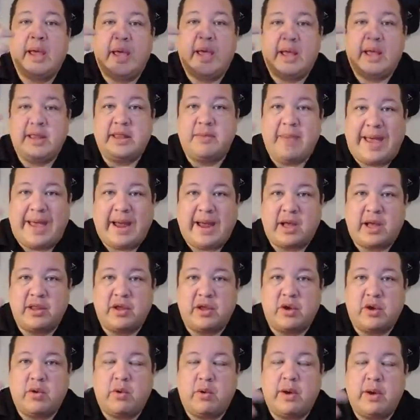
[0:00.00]
and the back of
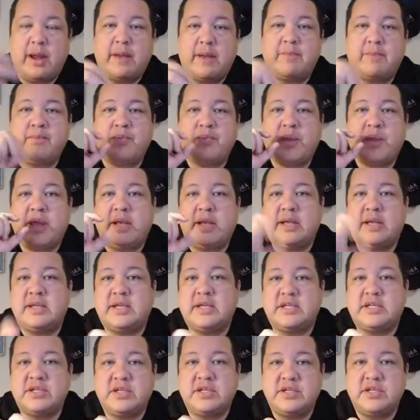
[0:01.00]
the coin, in
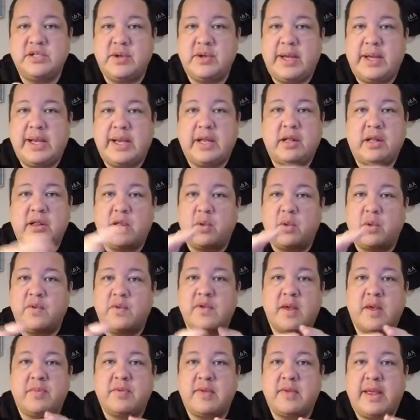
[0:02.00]
addition to any
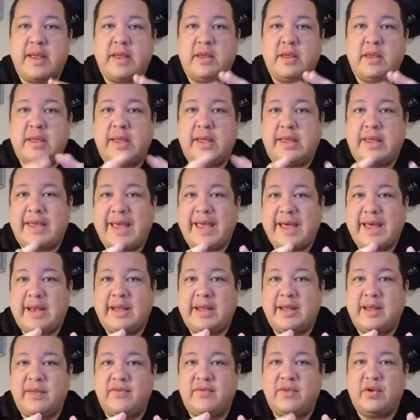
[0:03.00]
close-ups that you could get
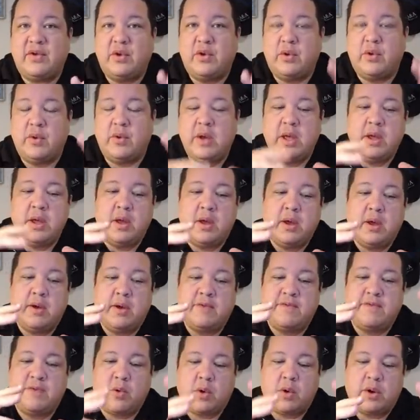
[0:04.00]
into
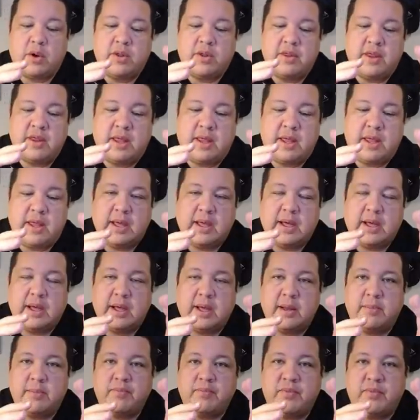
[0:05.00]
for the
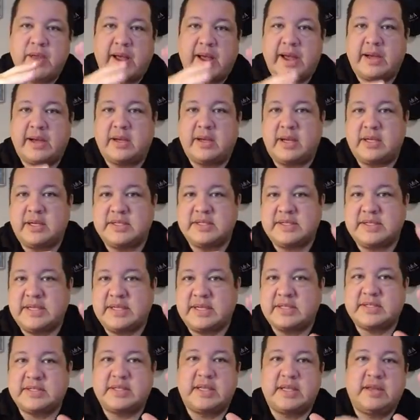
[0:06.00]
um,
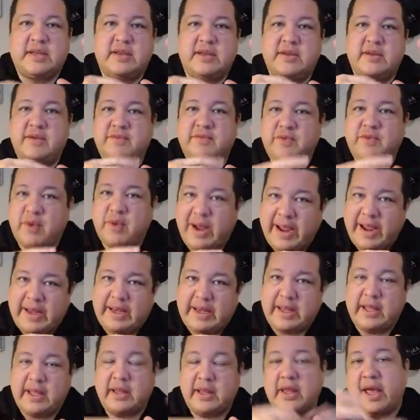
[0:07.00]
diagnostics and the
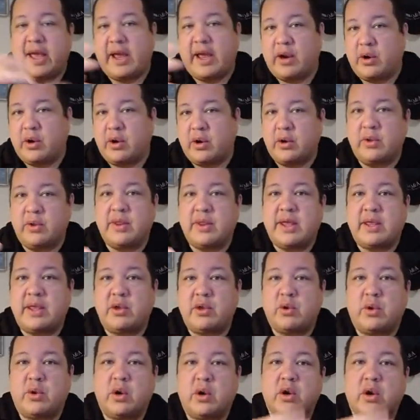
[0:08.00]
variety and the error that
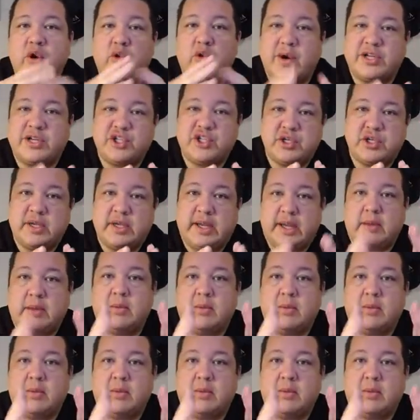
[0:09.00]
you're questioning.